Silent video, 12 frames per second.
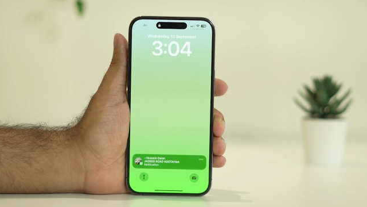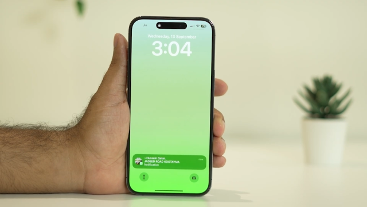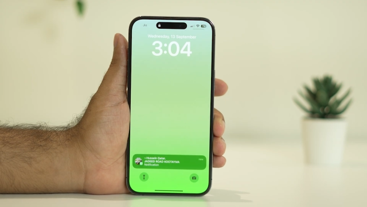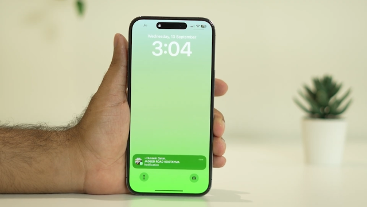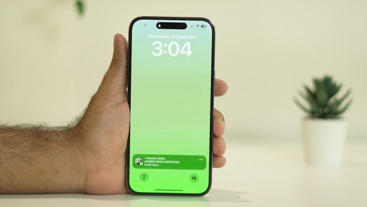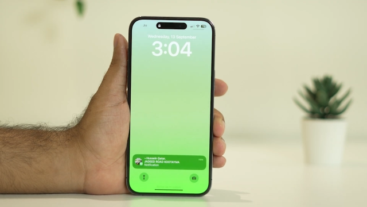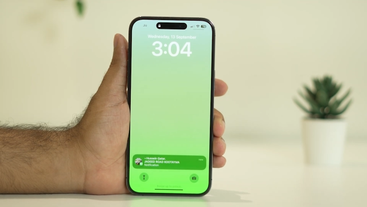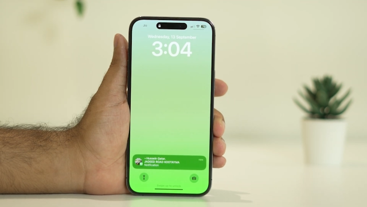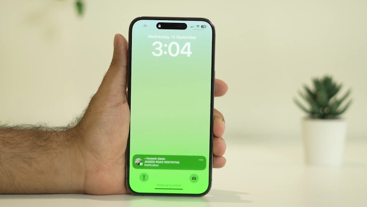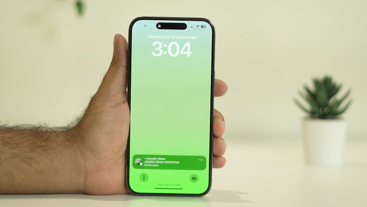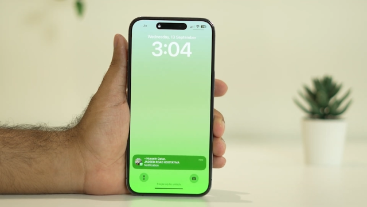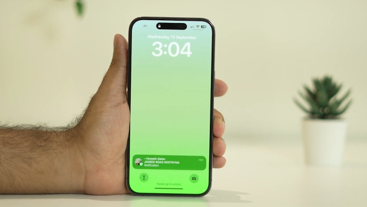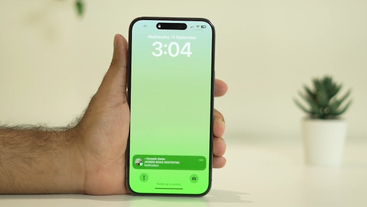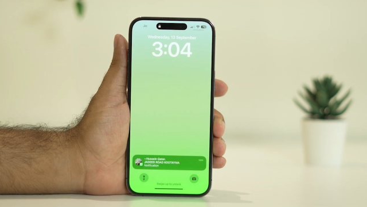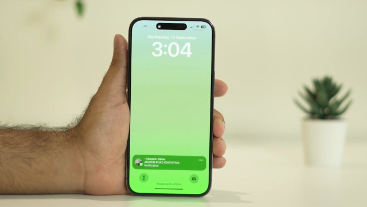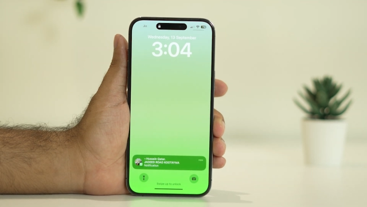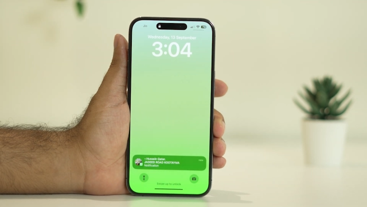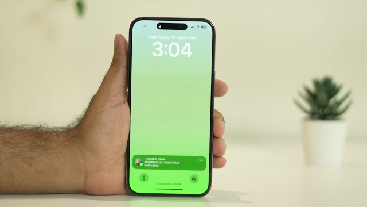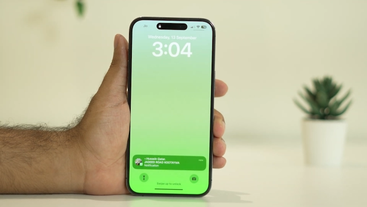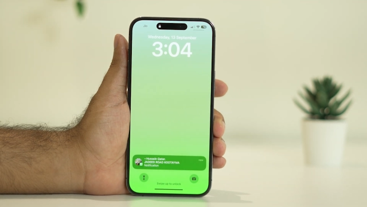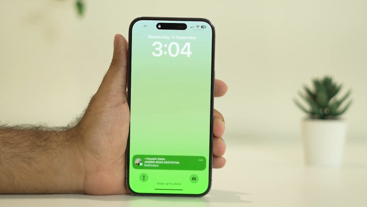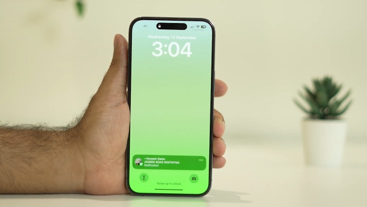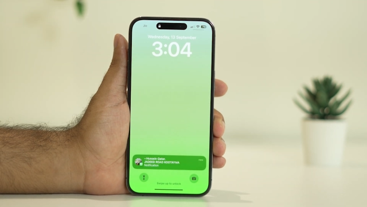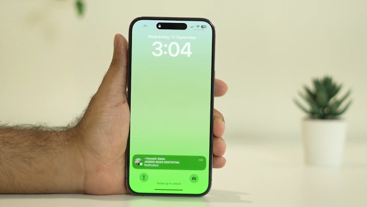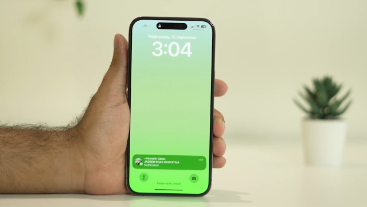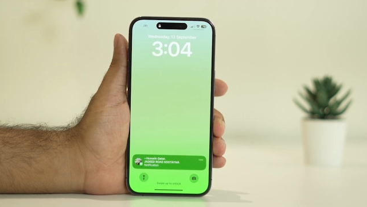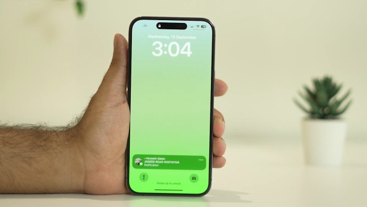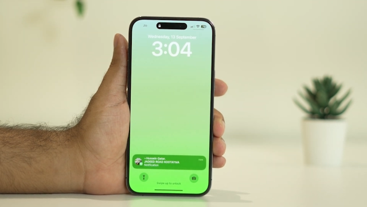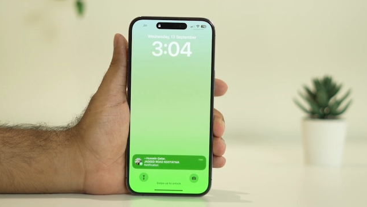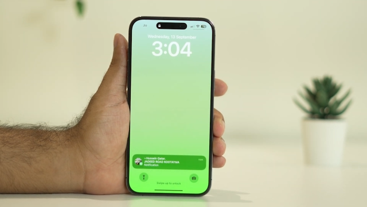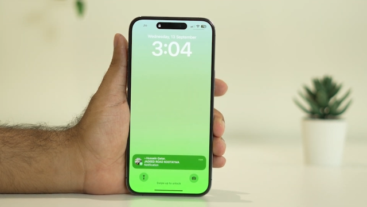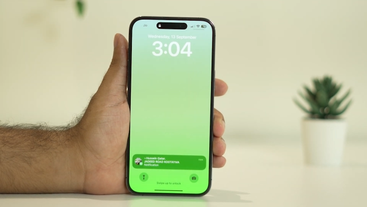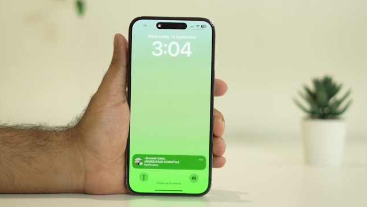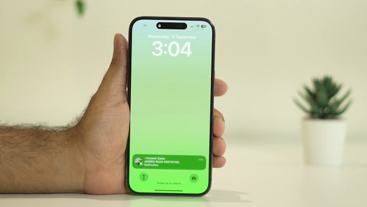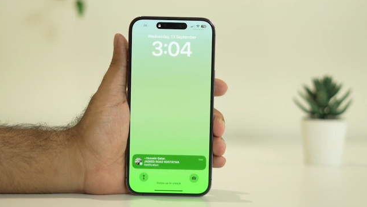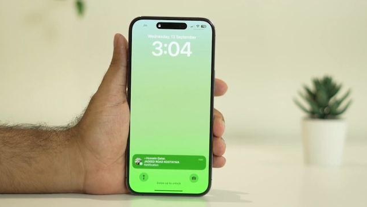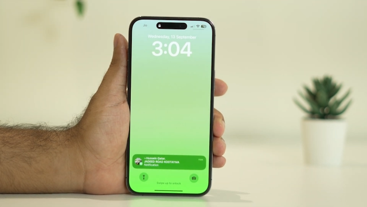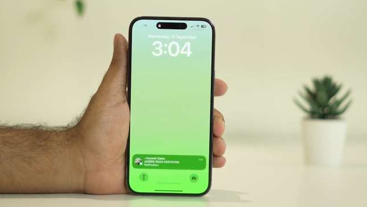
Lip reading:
No face is visible, so there are no lips to read.